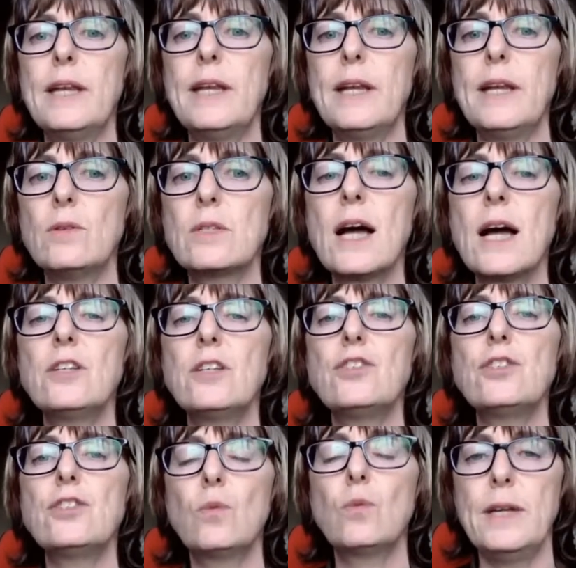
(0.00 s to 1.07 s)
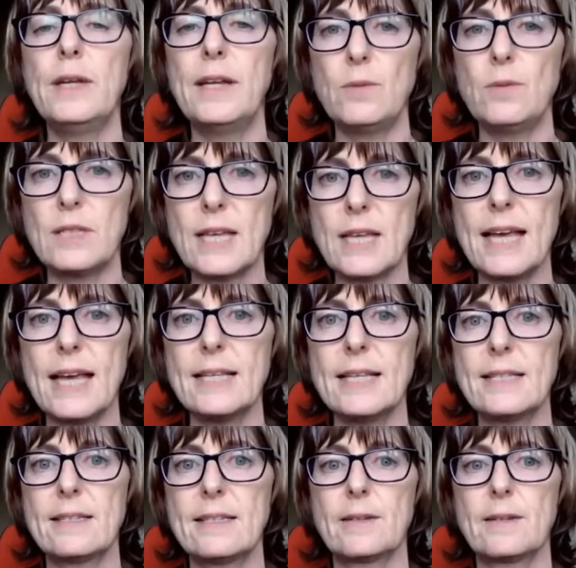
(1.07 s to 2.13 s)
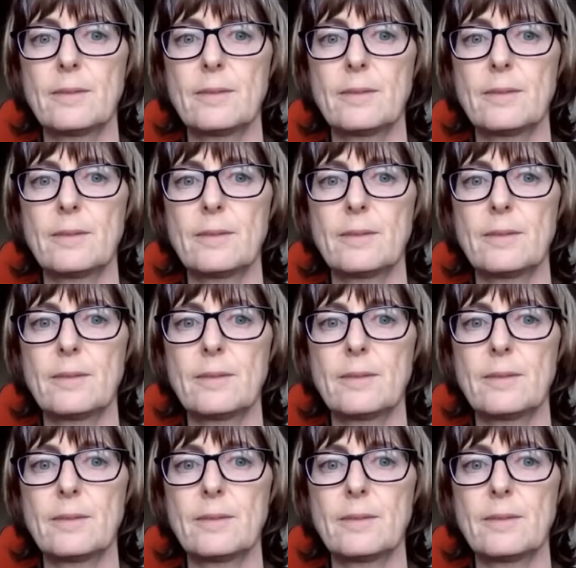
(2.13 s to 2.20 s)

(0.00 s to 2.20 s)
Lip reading: don't touch, we don't taste."